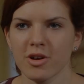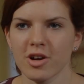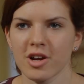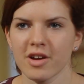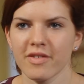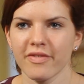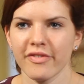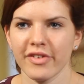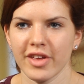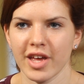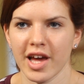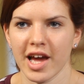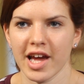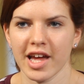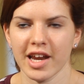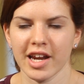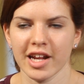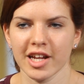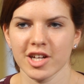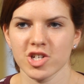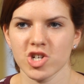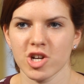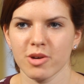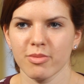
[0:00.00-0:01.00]
or if I
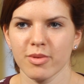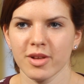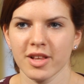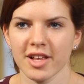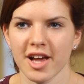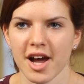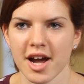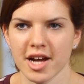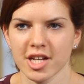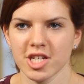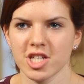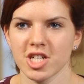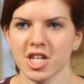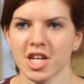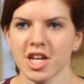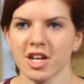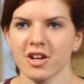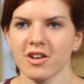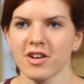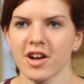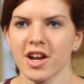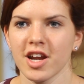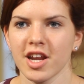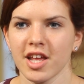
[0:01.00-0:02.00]
had any trouble
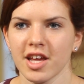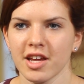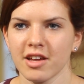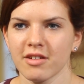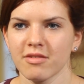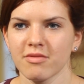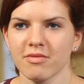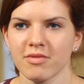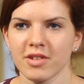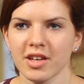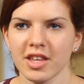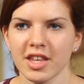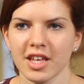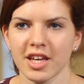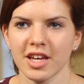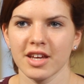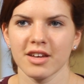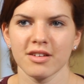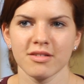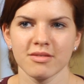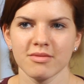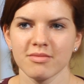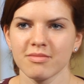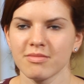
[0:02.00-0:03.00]
latching or any
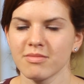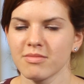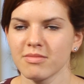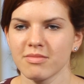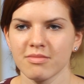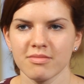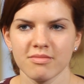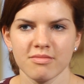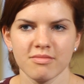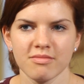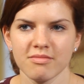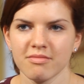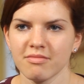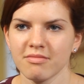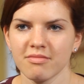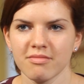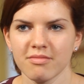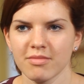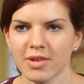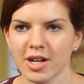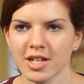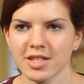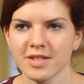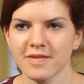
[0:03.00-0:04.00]
really
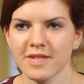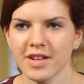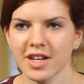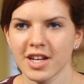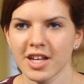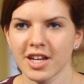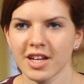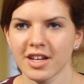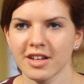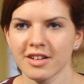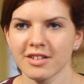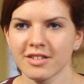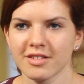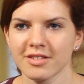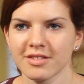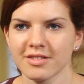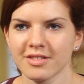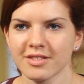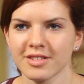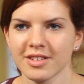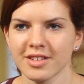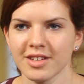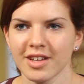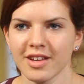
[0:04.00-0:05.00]
breastfeeding
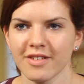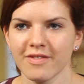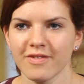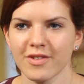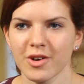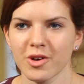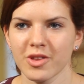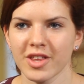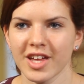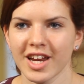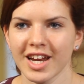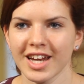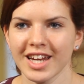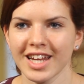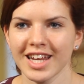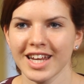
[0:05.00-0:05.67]
info that